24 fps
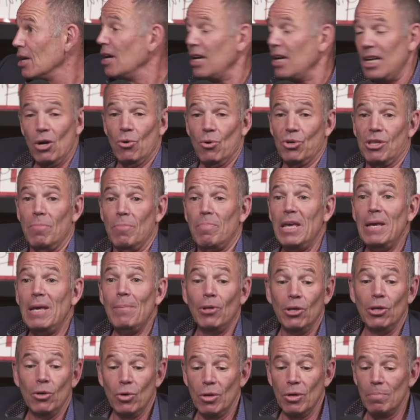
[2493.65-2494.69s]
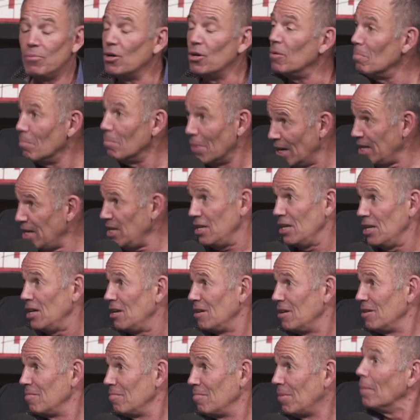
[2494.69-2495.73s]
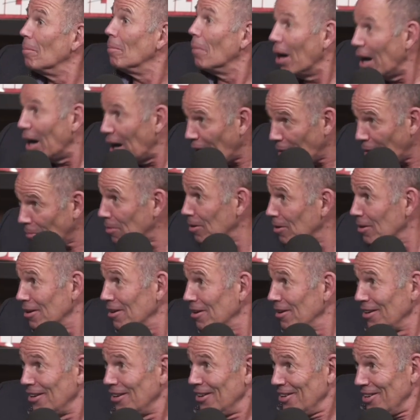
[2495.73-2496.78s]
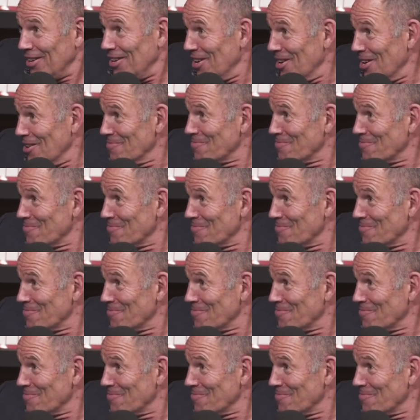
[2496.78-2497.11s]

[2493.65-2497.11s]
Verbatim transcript: Yeah. It was the people who had put money in, my mom, yeah.